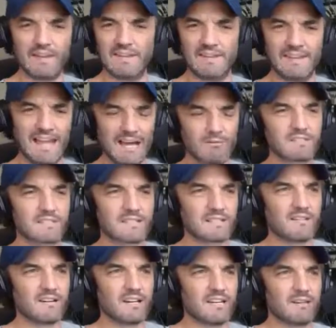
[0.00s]
that now was the
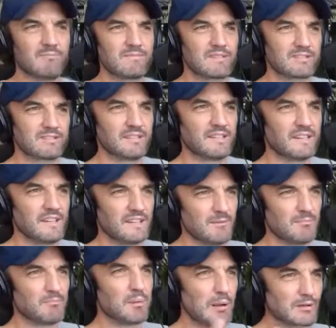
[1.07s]
time to
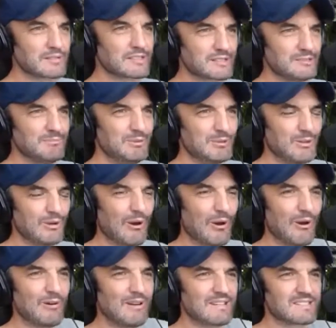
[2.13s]
blossom on your
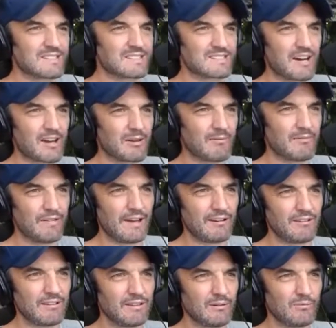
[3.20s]
own as a startup
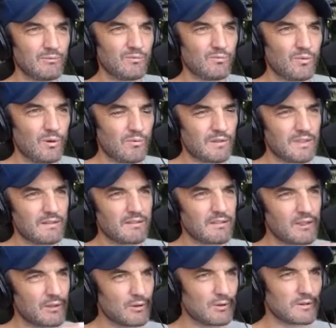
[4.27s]
founder? What were the
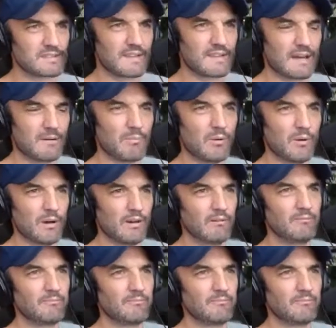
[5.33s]
thoughts at that point?